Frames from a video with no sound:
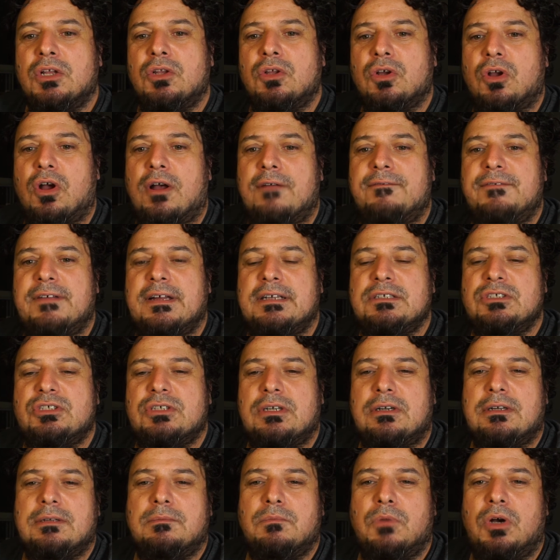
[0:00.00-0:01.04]
look, I found
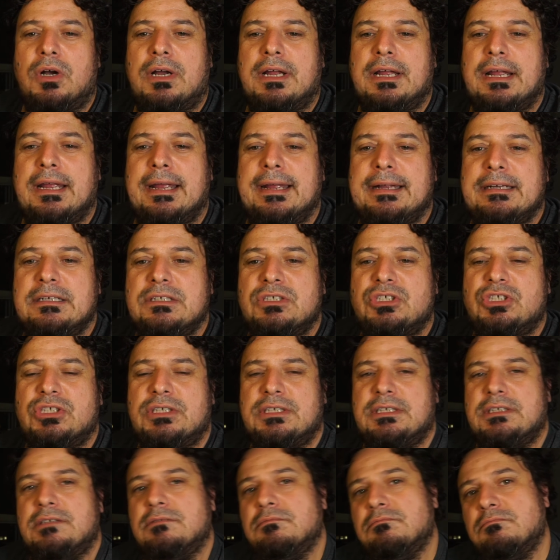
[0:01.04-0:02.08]
generally my
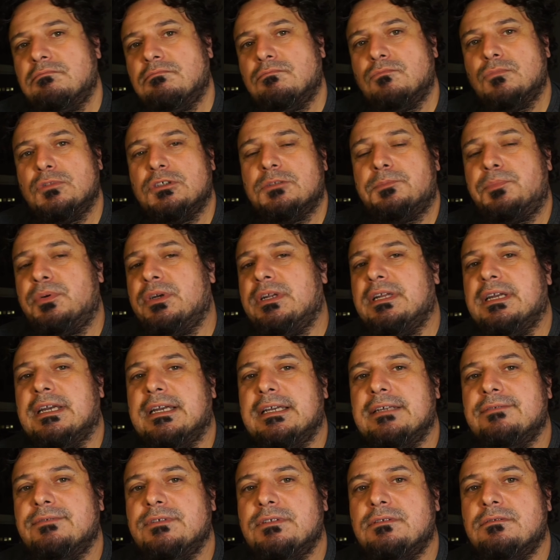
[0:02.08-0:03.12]
energy was pretty
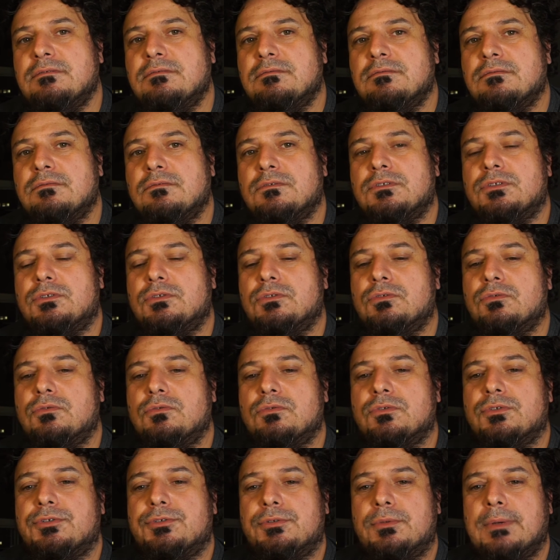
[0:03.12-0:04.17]
even
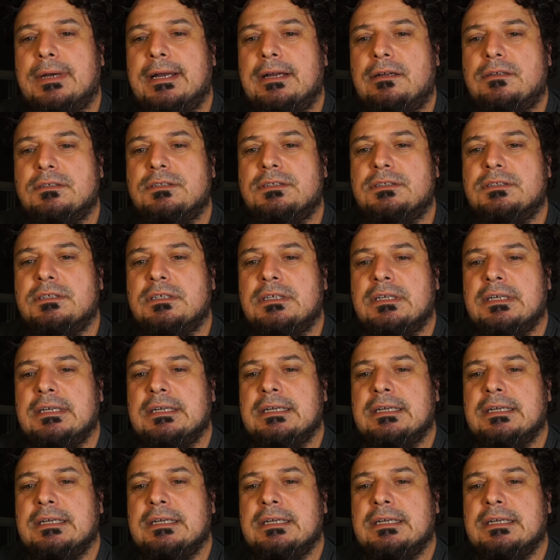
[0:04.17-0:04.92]
throughout